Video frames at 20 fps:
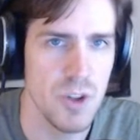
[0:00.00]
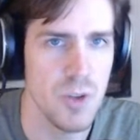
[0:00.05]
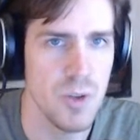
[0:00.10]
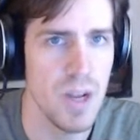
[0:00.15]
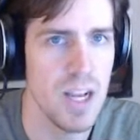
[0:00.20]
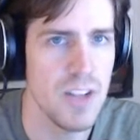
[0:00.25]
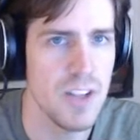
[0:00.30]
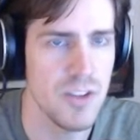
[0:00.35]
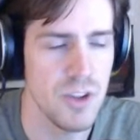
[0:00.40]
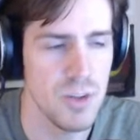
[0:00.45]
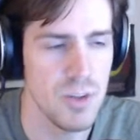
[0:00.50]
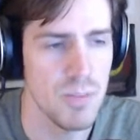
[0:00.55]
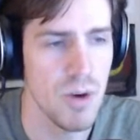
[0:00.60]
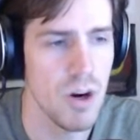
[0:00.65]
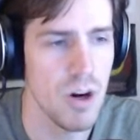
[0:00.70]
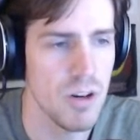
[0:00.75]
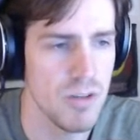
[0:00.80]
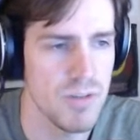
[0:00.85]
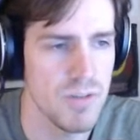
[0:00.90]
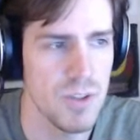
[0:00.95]
So as your
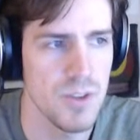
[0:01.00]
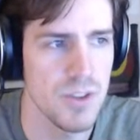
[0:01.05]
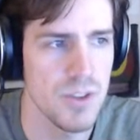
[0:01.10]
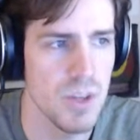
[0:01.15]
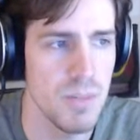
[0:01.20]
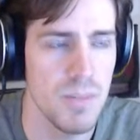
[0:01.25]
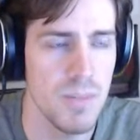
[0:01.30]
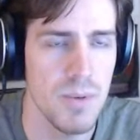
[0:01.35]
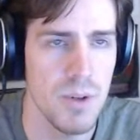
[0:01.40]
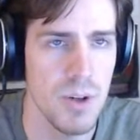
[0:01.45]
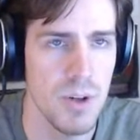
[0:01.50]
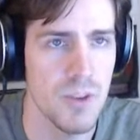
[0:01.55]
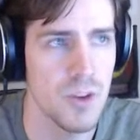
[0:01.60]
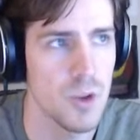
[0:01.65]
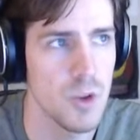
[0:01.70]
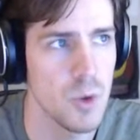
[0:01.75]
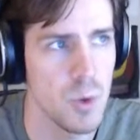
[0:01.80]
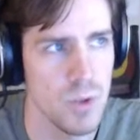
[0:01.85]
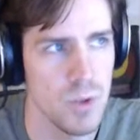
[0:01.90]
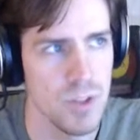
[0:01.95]
bar fills up or as
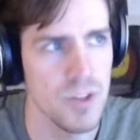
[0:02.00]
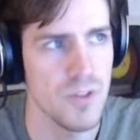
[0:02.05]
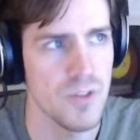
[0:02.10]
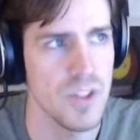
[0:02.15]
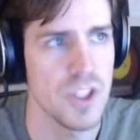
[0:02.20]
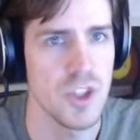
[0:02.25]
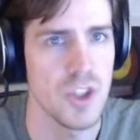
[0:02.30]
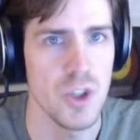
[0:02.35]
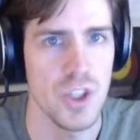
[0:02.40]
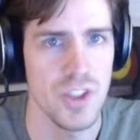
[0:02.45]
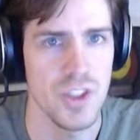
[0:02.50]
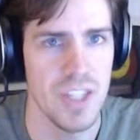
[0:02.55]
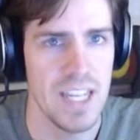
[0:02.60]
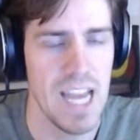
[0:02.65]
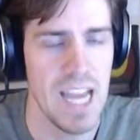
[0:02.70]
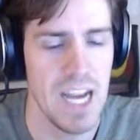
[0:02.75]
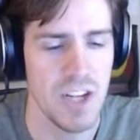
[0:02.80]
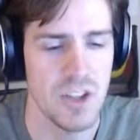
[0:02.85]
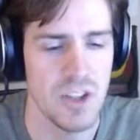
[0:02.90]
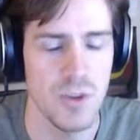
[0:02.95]
your cooldowns finish, you can take
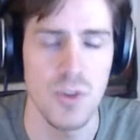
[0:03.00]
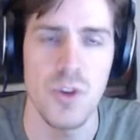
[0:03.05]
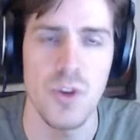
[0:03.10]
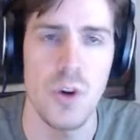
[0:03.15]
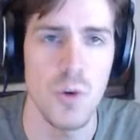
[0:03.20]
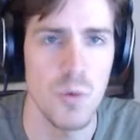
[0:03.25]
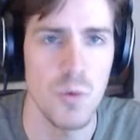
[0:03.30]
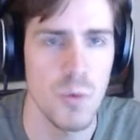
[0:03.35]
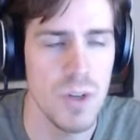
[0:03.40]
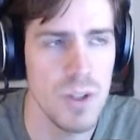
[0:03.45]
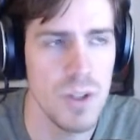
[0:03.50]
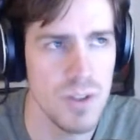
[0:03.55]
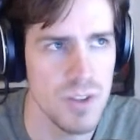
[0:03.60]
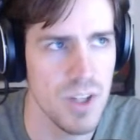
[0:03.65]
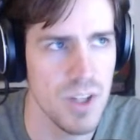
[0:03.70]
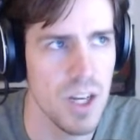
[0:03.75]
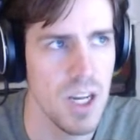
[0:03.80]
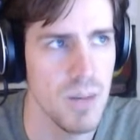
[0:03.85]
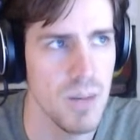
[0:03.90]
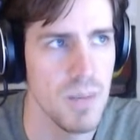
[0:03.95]
action. So it's all real
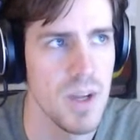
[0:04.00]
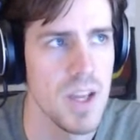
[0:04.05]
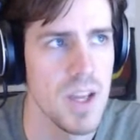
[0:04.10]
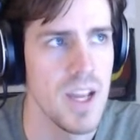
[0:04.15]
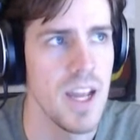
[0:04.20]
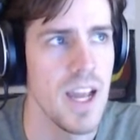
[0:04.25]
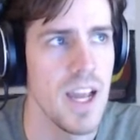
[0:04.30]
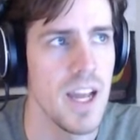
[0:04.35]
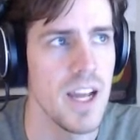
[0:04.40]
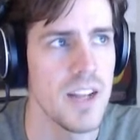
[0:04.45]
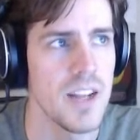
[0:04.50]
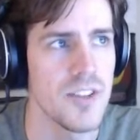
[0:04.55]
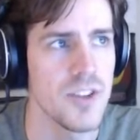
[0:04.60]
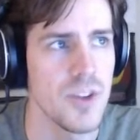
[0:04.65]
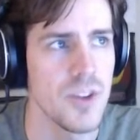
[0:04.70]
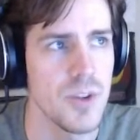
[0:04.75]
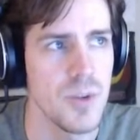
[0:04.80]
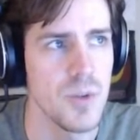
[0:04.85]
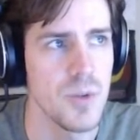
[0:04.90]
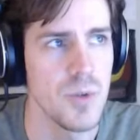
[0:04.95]
time. And
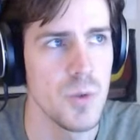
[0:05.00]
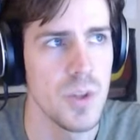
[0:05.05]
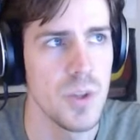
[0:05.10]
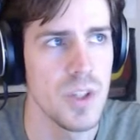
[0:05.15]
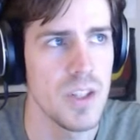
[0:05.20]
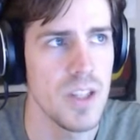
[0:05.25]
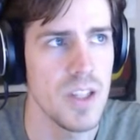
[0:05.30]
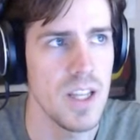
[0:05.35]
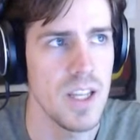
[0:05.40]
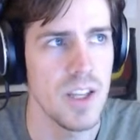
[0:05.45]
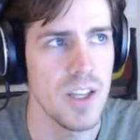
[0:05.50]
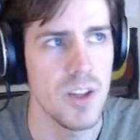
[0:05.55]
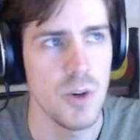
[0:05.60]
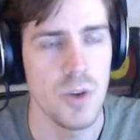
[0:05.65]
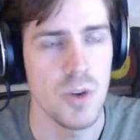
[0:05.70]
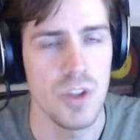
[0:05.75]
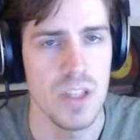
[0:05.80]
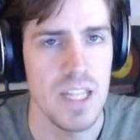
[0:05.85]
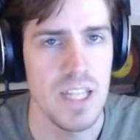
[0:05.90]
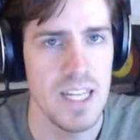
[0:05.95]
so you can like, you know,
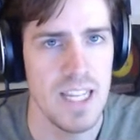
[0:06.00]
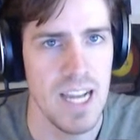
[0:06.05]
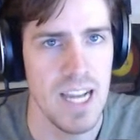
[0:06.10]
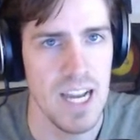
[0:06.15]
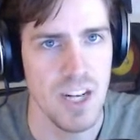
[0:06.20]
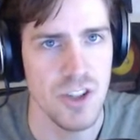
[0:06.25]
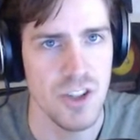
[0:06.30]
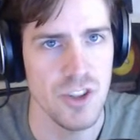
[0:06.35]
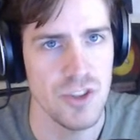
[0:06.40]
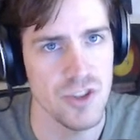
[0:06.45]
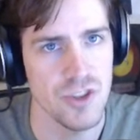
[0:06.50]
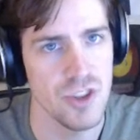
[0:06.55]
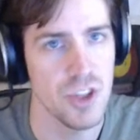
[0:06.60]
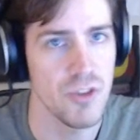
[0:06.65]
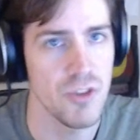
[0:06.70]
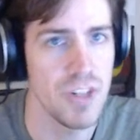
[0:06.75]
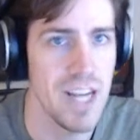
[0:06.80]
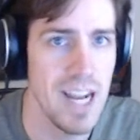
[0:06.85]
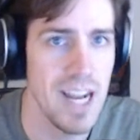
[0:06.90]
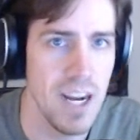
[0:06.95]
delay actions to
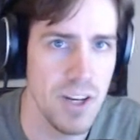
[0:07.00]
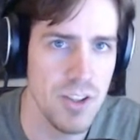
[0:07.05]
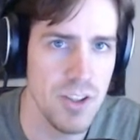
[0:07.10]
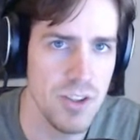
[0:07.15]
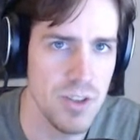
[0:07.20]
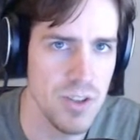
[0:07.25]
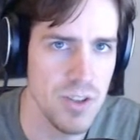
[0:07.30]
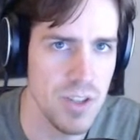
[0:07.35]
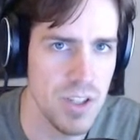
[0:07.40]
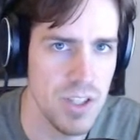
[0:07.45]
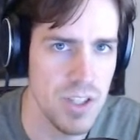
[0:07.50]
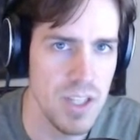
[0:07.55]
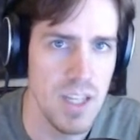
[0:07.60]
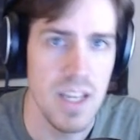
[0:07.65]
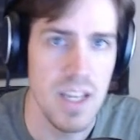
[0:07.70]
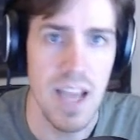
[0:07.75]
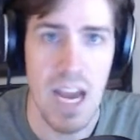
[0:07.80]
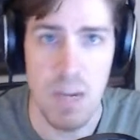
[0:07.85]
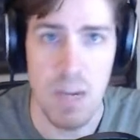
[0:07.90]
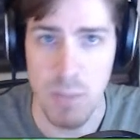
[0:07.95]
react to the
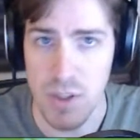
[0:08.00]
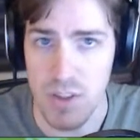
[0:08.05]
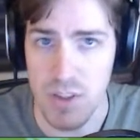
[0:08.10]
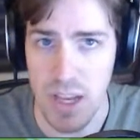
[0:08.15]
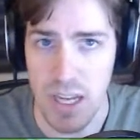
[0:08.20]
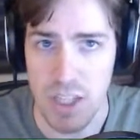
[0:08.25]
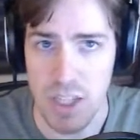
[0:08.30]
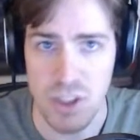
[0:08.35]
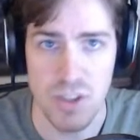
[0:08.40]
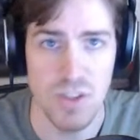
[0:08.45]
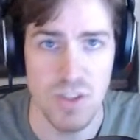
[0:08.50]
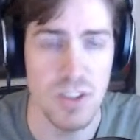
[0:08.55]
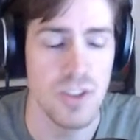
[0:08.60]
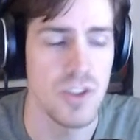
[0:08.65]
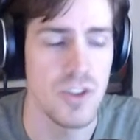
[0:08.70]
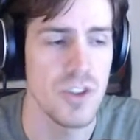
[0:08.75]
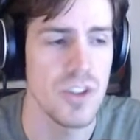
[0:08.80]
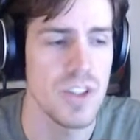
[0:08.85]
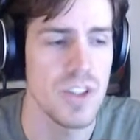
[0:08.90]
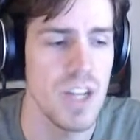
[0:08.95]
enemy's actions at
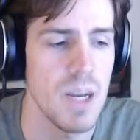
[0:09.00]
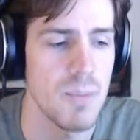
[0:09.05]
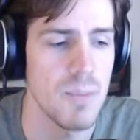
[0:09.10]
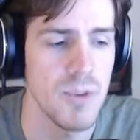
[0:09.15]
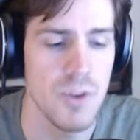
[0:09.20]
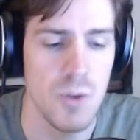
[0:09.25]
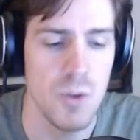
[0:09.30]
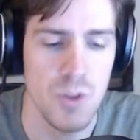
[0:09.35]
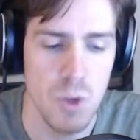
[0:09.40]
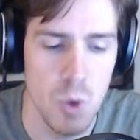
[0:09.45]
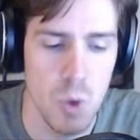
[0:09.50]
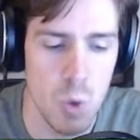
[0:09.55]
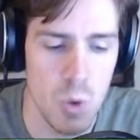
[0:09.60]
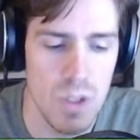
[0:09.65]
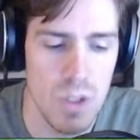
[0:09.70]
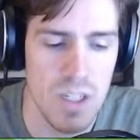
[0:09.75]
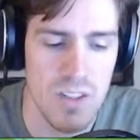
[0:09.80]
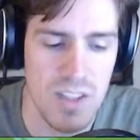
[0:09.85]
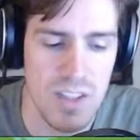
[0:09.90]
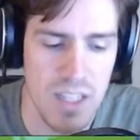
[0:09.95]
certain times. And so it's cool
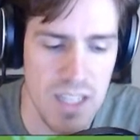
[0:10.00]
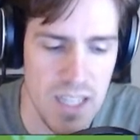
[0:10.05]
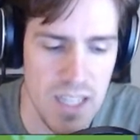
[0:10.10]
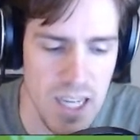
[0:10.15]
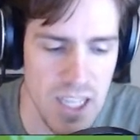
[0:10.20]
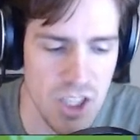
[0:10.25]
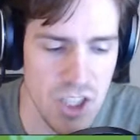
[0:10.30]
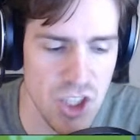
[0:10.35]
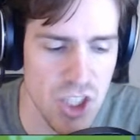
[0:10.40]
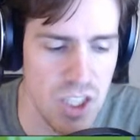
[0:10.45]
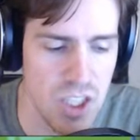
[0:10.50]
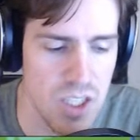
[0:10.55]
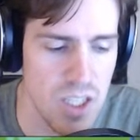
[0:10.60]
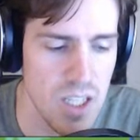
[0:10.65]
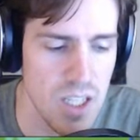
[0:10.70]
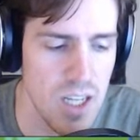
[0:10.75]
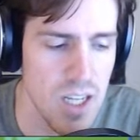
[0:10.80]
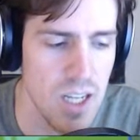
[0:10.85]
and it's engaging.